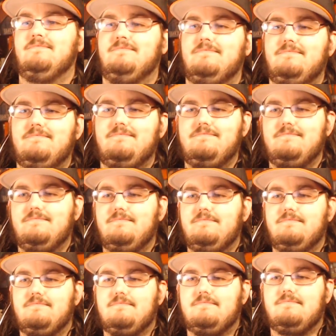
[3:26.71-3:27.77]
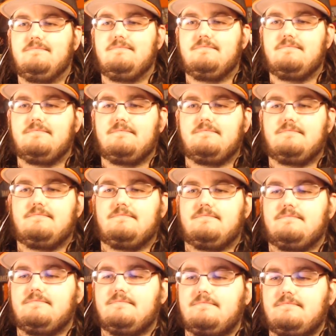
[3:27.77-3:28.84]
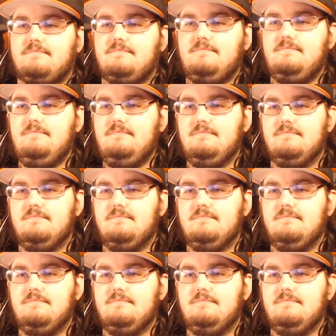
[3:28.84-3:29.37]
Nothing is said.